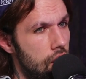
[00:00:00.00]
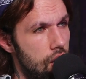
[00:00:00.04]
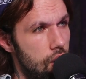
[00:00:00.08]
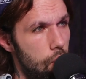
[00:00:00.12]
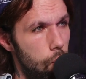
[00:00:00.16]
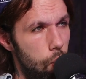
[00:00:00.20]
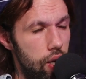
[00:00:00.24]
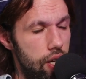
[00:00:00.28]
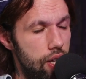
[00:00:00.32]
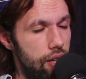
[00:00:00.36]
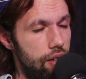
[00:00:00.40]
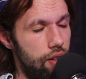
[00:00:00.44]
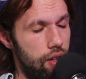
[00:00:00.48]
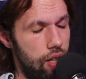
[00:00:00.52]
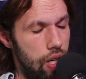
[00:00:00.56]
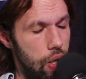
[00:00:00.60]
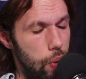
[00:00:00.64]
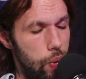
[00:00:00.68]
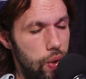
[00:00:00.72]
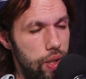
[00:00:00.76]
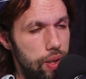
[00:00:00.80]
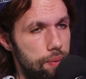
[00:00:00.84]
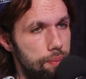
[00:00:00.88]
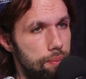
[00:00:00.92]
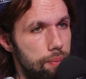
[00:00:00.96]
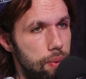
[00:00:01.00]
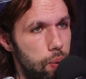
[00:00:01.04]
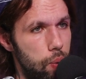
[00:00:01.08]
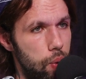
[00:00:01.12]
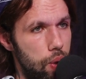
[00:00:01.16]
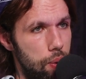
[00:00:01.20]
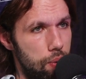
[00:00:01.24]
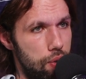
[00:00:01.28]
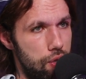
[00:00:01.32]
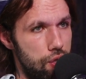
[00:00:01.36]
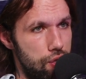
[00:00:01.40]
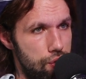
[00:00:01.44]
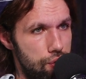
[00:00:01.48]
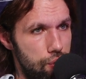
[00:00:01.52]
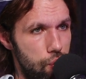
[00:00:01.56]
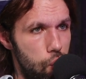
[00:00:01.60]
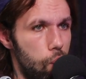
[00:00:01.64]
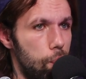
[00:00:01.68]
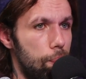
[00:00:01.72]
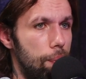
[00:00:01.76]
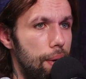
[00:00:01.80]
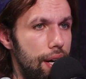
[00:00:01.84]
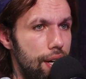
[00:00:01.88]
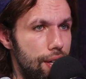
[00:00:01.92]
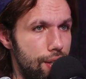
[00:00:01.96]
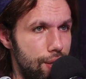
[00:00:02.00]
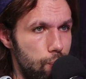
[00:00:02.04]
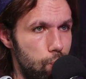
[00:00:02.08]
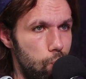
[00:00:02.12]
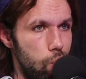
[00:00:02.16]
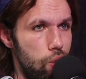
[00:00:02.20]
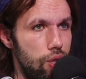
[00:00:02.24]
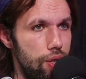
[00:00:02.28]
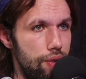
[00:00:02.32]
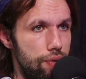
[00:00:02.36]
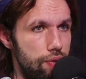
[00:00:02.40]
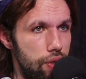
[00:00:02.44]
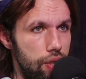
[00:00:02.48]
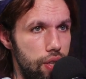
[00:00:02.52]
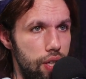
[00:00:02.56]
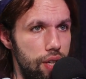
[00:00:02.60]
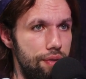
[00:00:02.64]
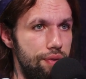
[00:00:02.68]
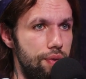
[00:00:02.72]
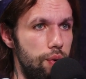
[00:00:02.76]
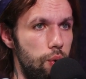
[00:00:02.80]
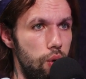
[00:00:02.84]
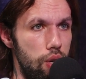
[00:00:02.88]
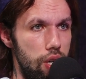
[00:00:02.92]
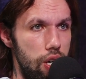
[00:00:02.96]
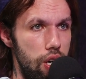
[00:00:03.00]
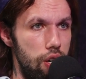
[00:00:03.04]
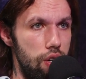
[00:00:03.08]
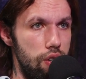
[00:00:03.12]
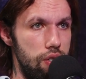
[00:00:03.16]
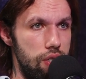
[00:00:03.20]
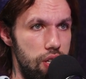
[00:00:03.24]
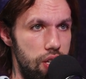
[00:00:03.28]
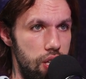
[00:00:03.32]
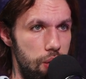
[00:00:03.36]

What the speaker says: We didn't know it, but we were just throwing paint at the wall for like 4 years,